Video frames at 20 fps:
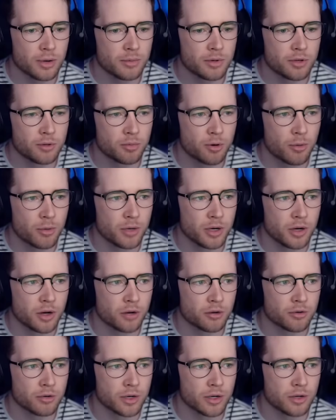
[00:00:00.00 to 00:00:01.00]
I mean, you're probably
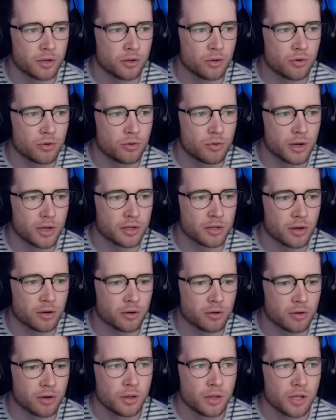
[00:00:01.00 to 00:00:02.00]
hungry. You're always
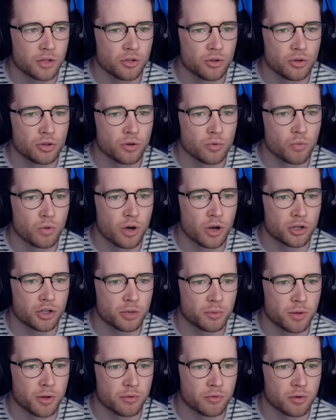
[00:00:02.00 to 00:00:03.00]
hungry. Let's do some
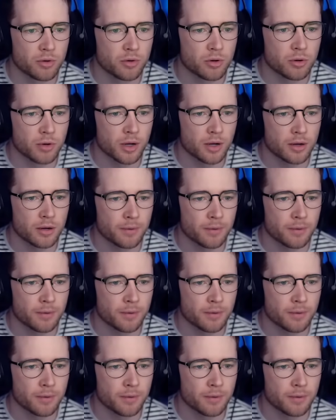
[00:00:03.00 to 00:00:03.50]
worshiping real quick.